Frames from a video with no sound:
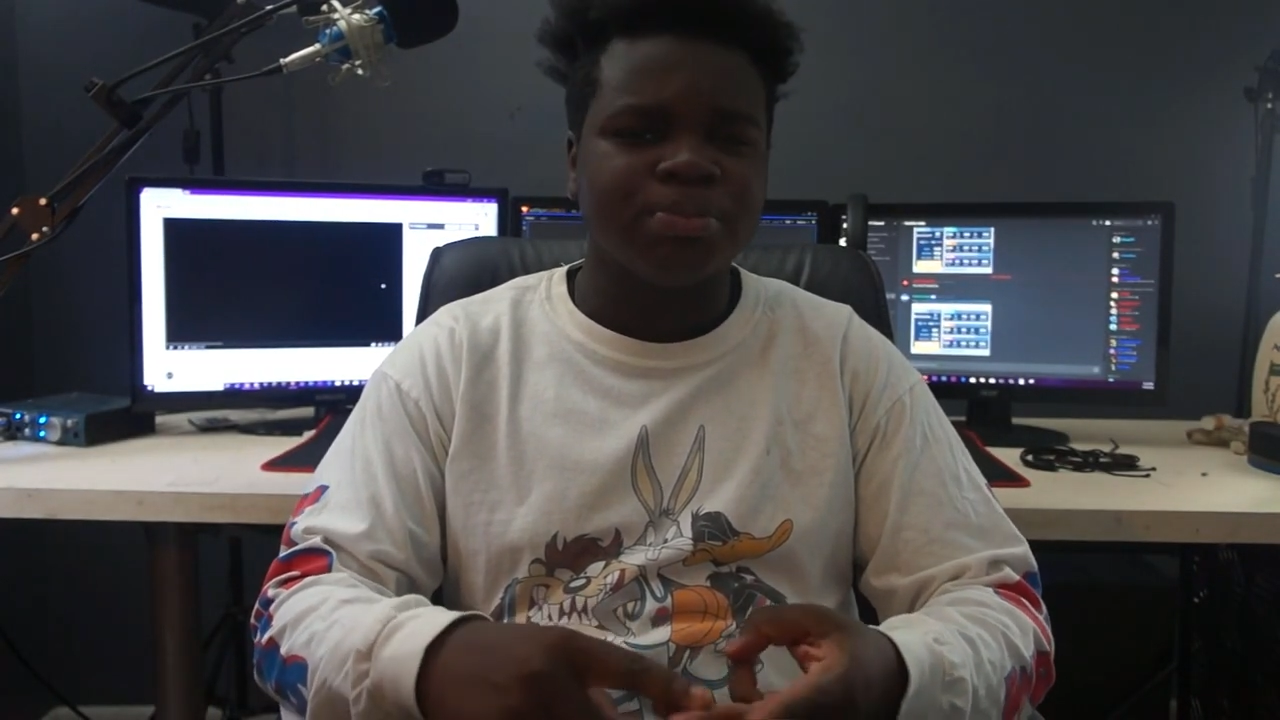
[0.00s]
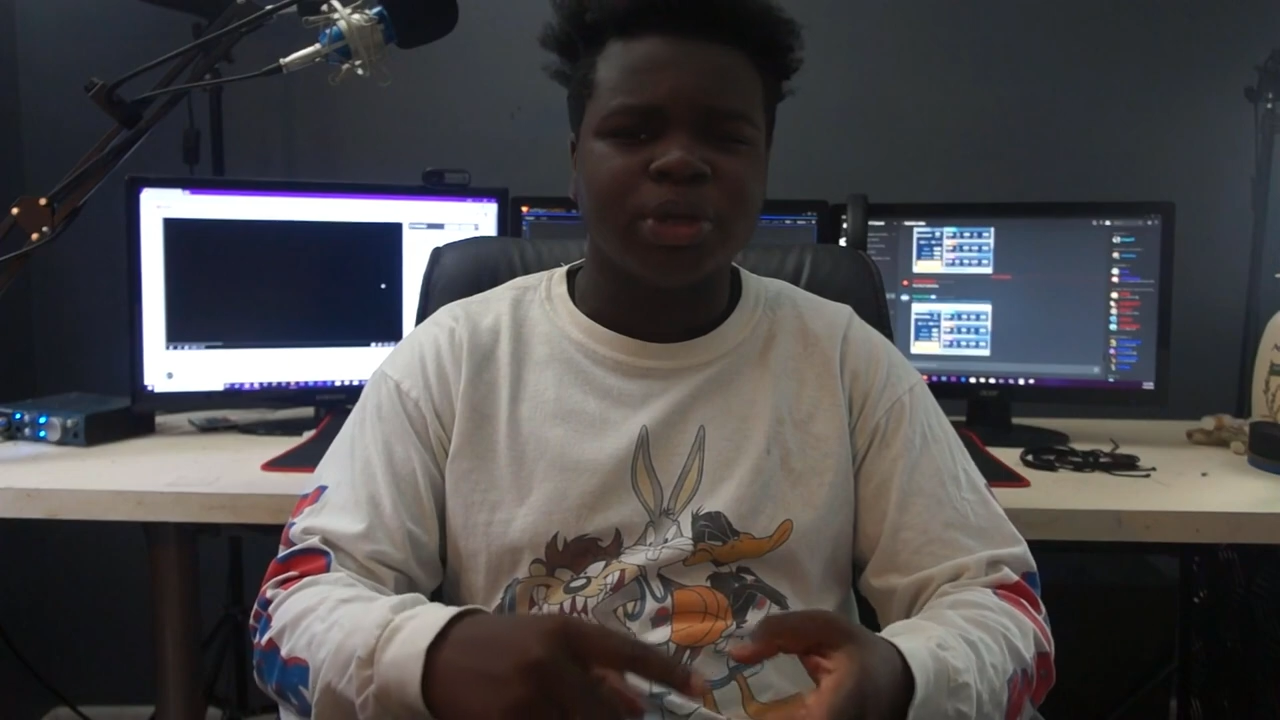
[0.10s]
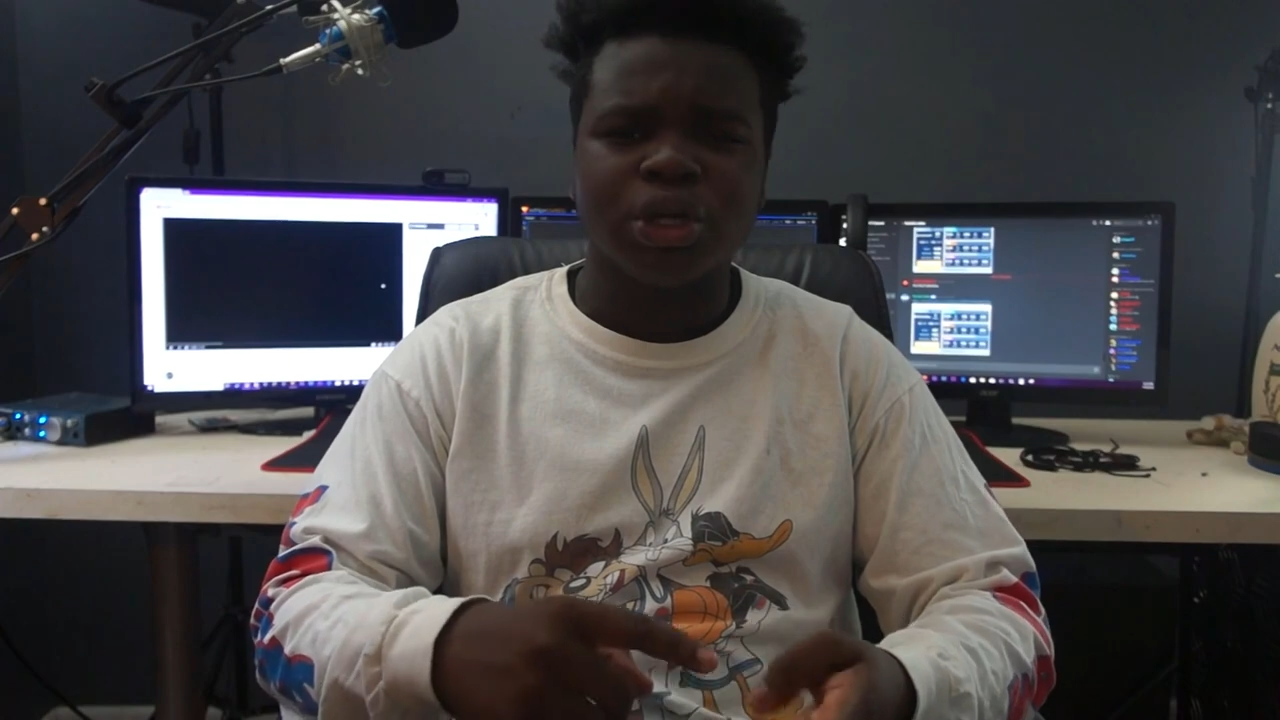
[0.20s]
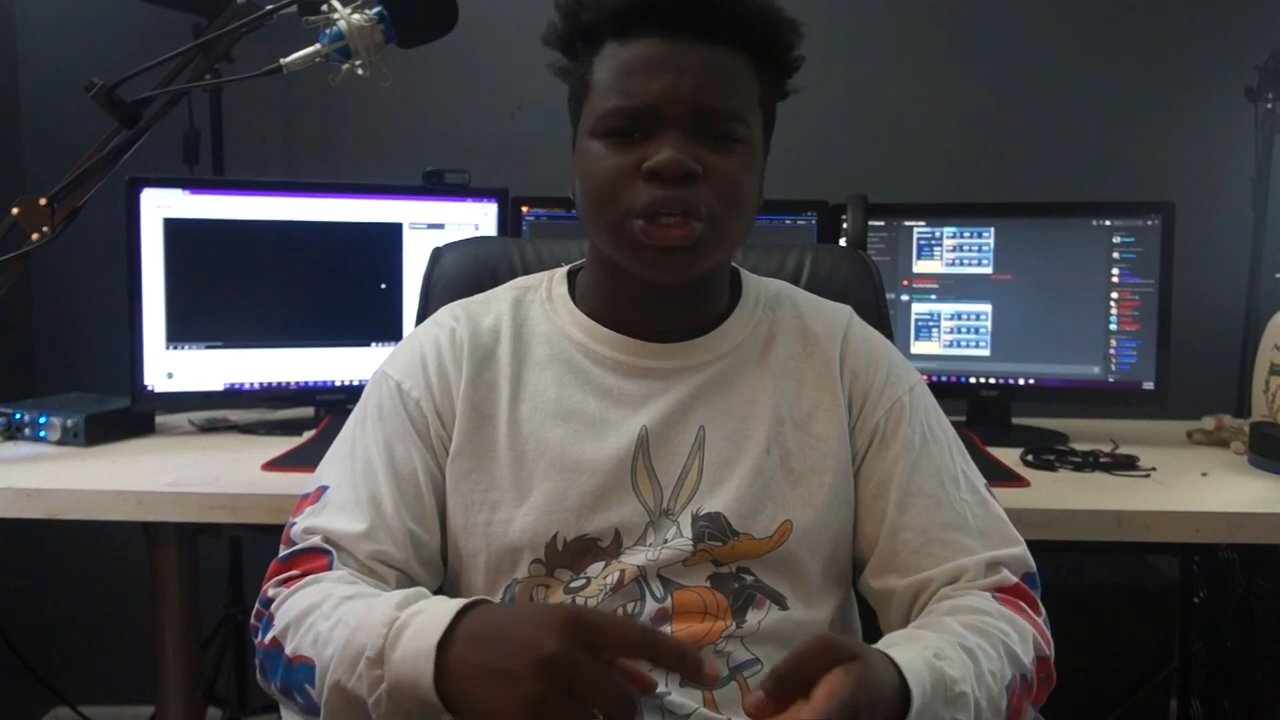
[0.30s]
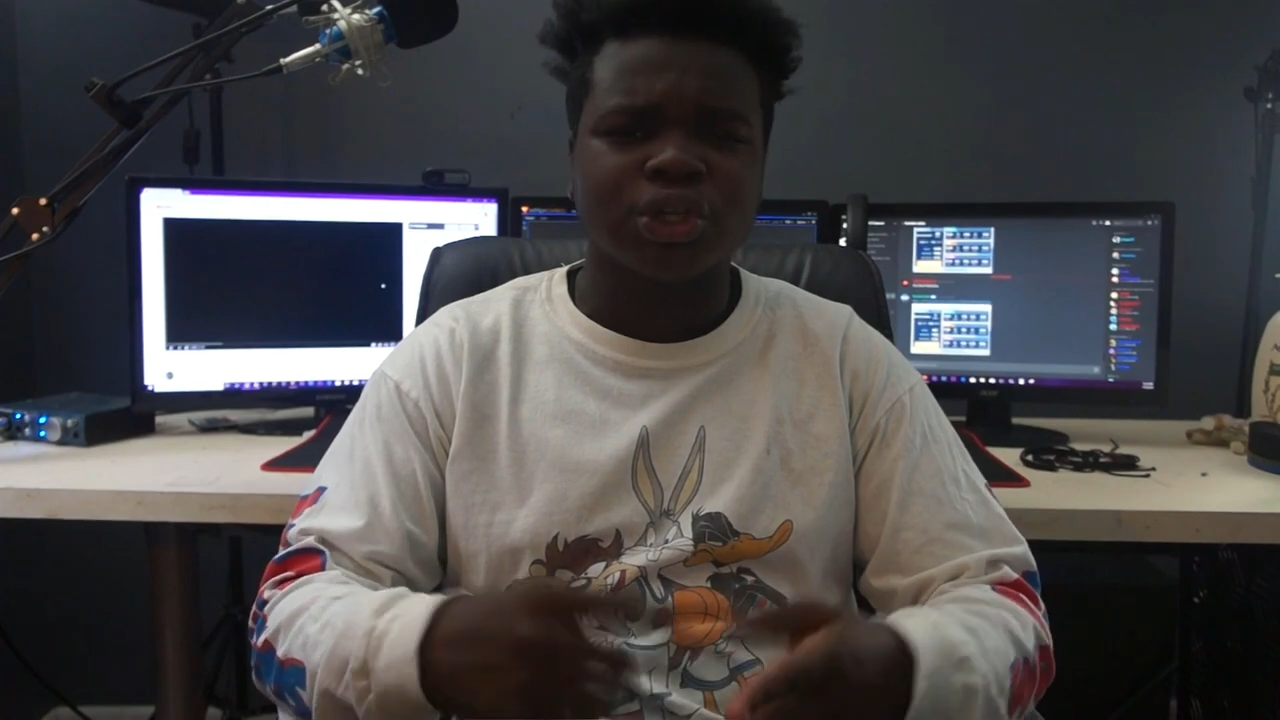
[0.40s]

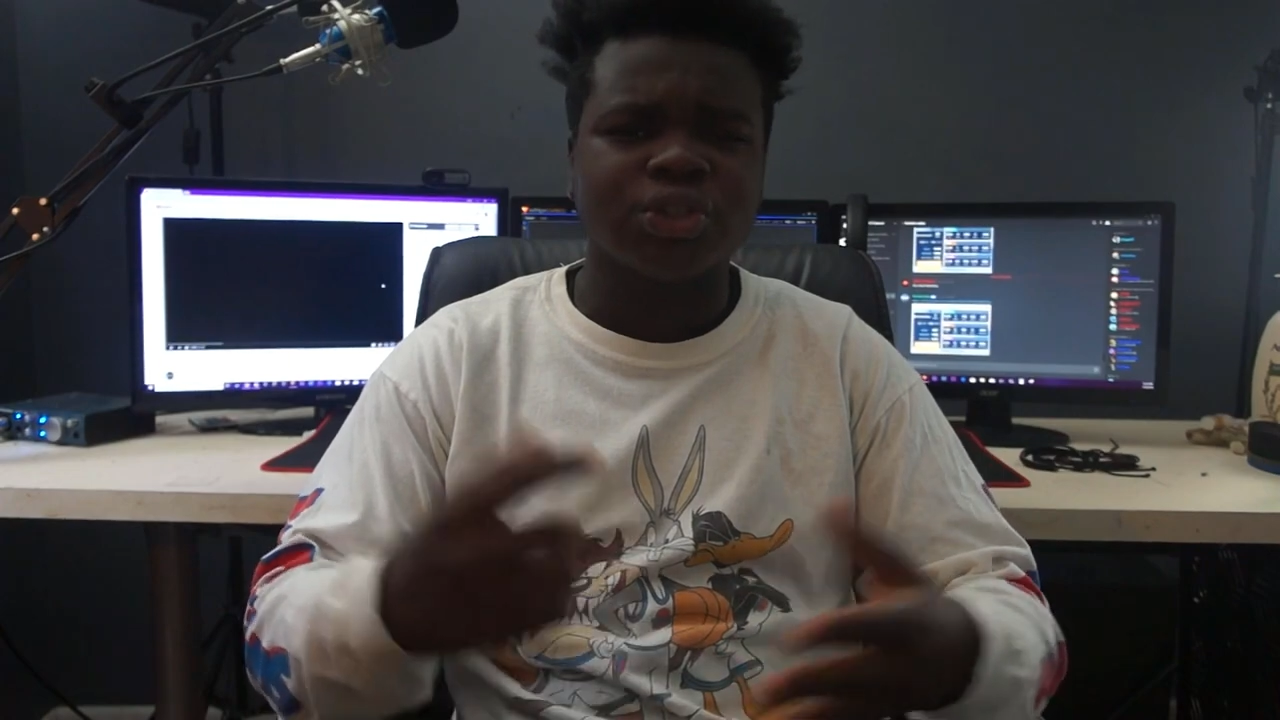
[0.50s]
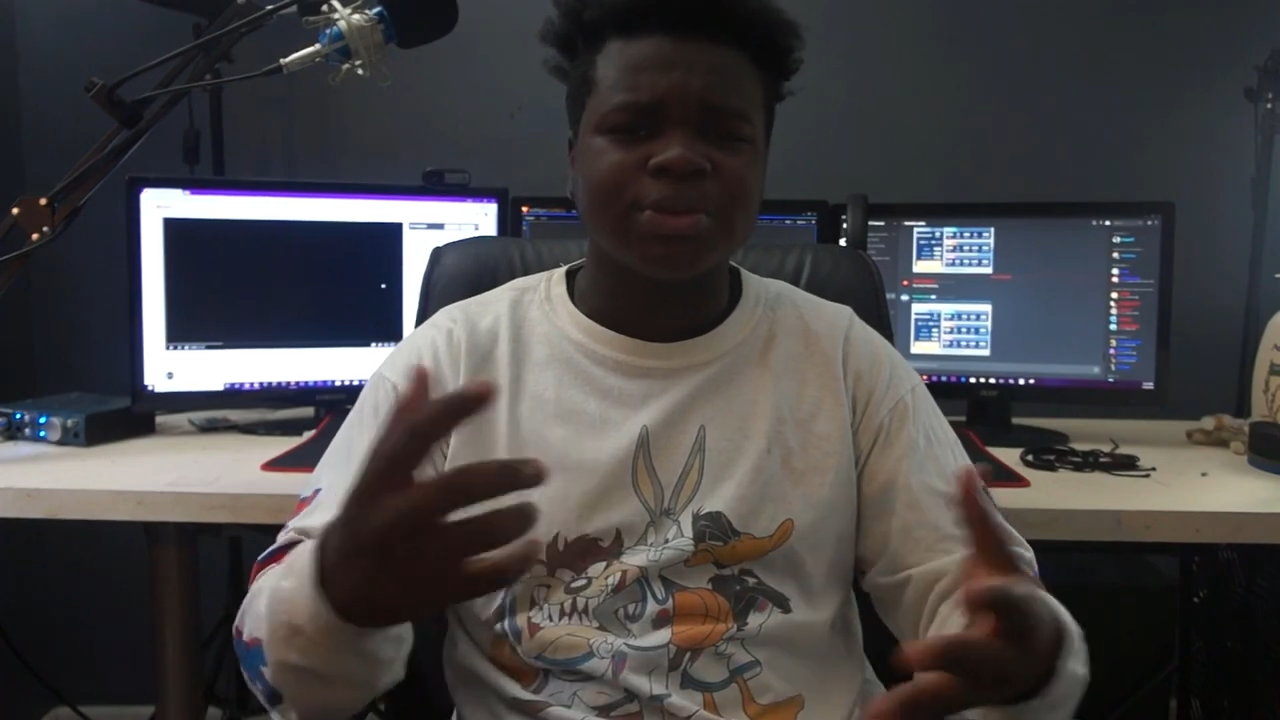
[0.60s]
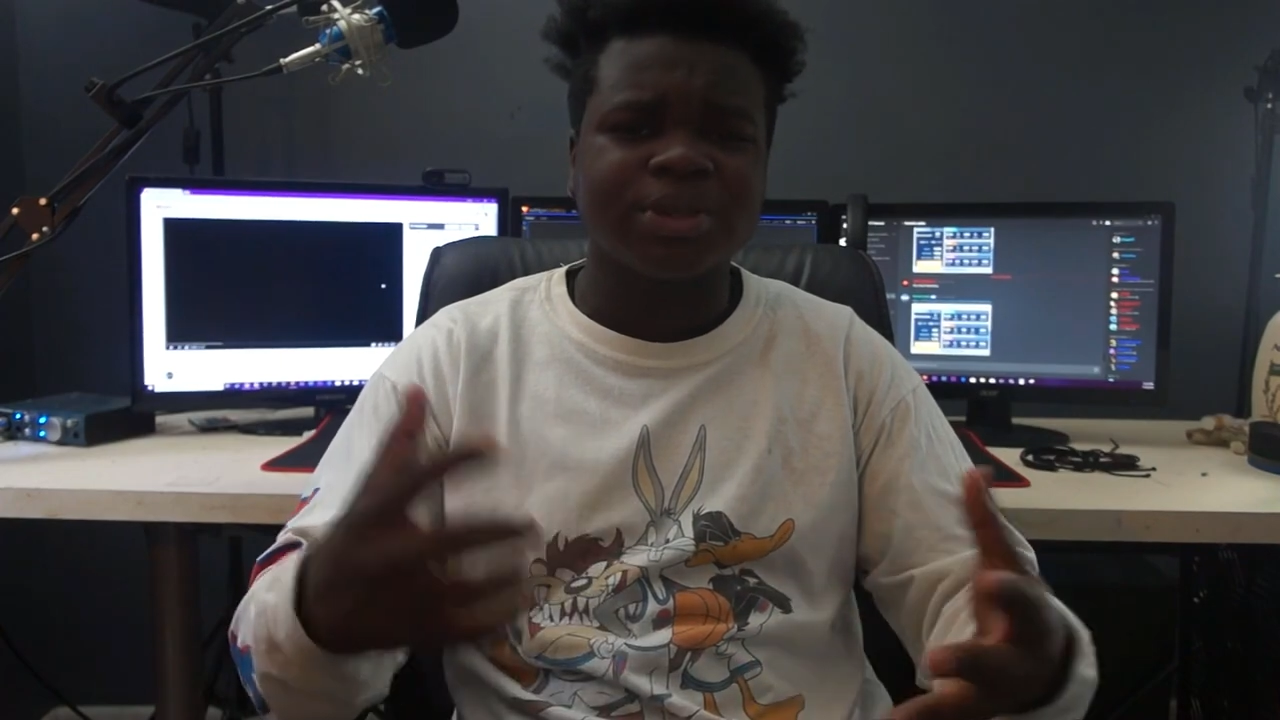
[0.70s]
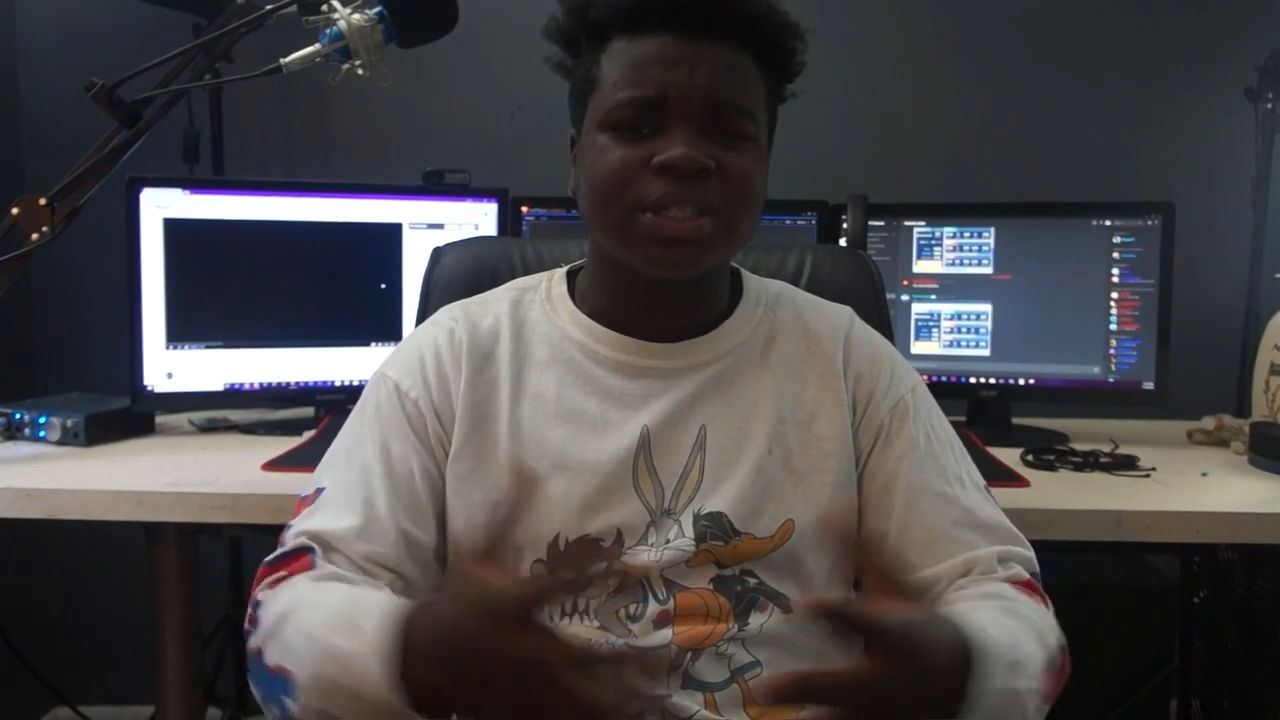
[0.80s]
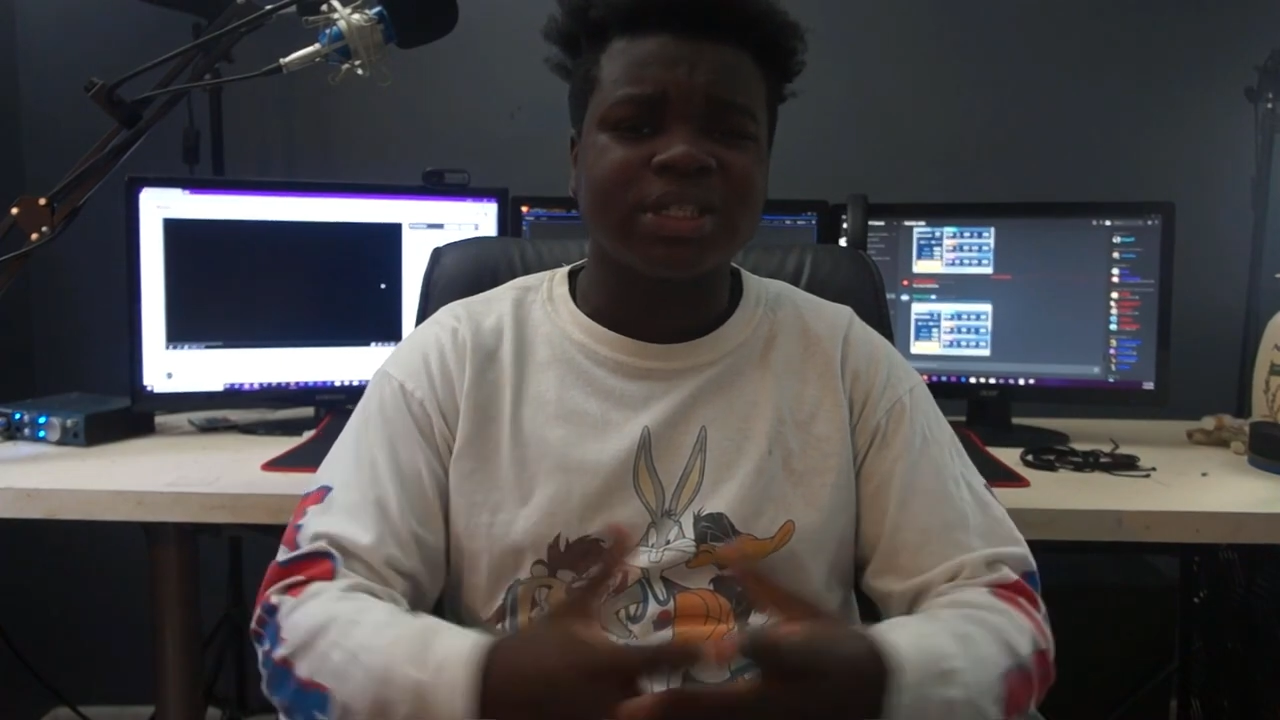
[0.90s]
blurs, all types of